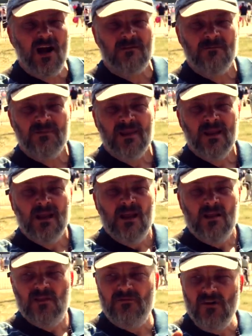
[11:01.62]
on.
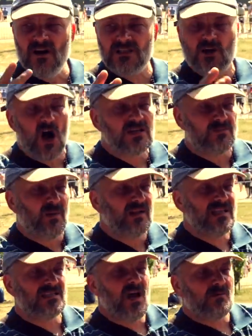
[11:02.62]
The first
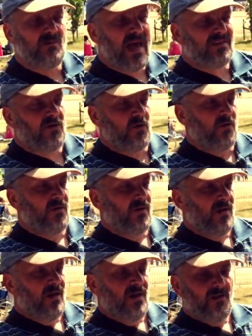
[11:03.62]
gospel is not Matthew.
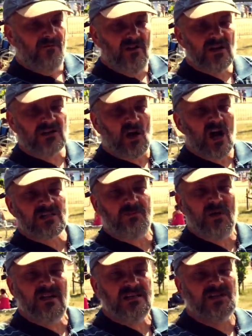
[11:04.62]
The first
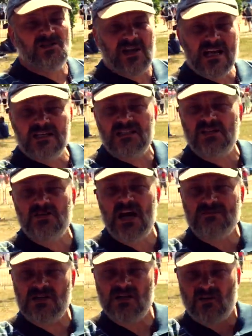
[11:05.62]
gospel is in Genesis
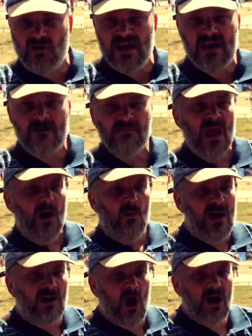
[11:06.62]
chapter 3
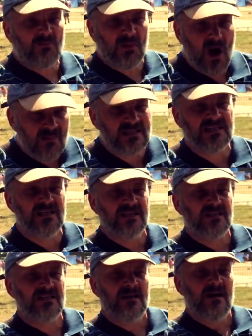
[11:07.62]
where God
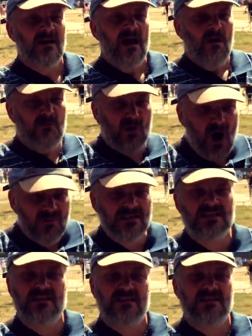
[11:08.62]
promises,
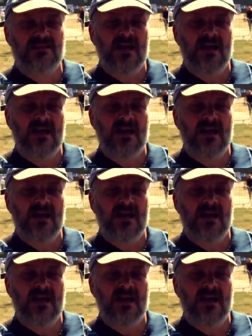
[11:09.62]
promises